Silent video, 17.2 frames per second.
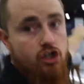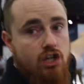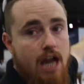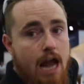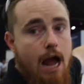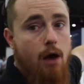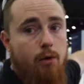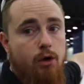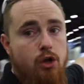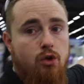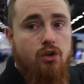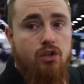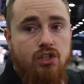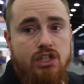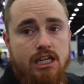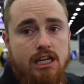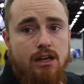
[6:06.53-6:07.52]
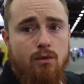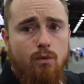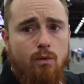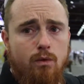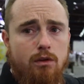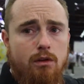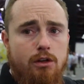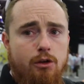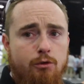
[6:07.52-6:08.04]
Yaskawa. You can see it.
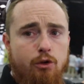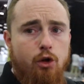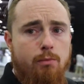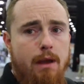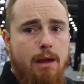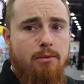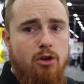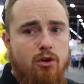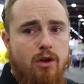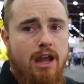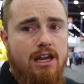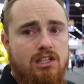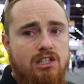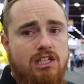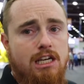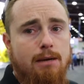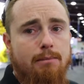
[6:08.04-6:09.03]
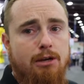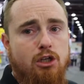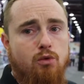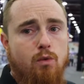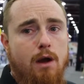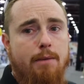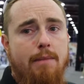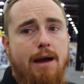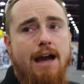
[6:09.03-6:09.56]
Maybe you can't see it, but it's
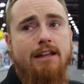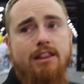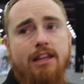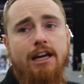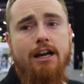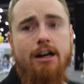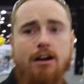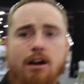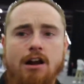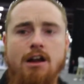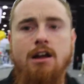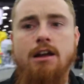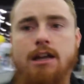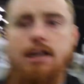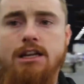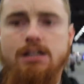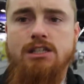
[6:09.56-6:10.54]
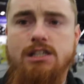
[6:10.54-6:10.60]
way back there. Can